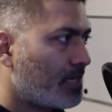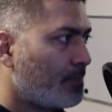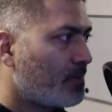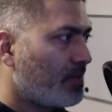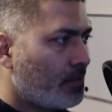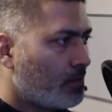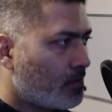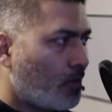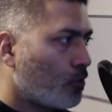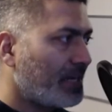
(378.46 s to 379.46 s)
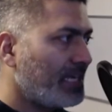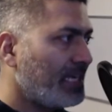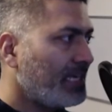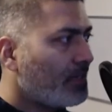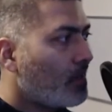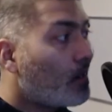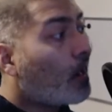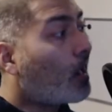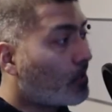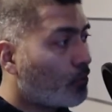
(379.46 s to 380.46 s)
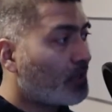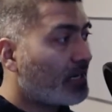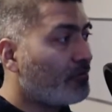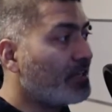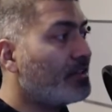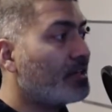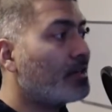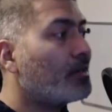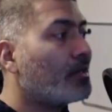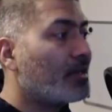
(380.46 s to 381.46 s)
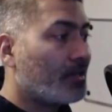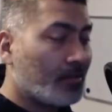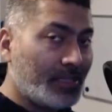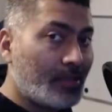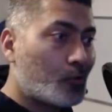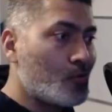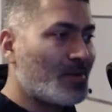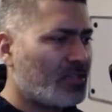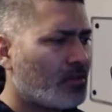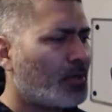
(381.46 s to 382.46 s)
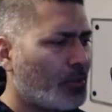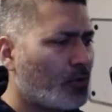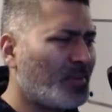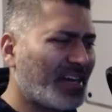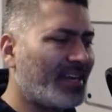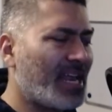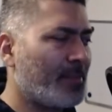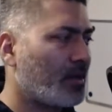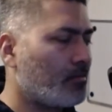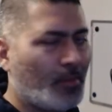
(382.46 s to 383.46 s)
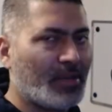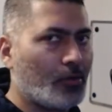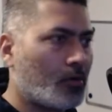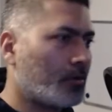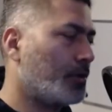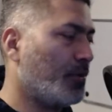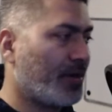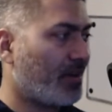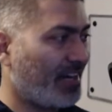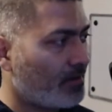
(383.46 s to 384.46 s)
script is already hard coded with these two images, but you can make it dynamic. I mean, you know how to do it,